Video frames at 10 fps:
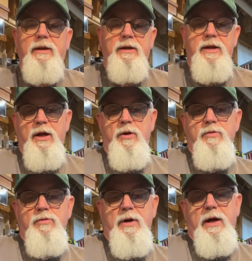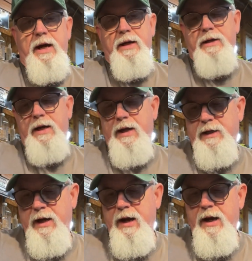you know, I
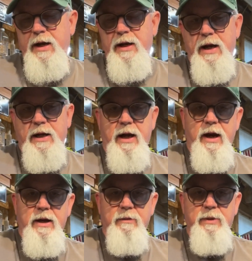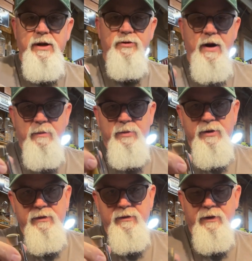carry a big trapper
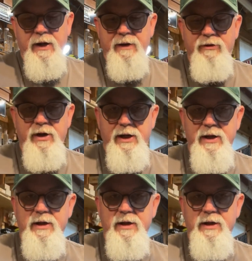every day,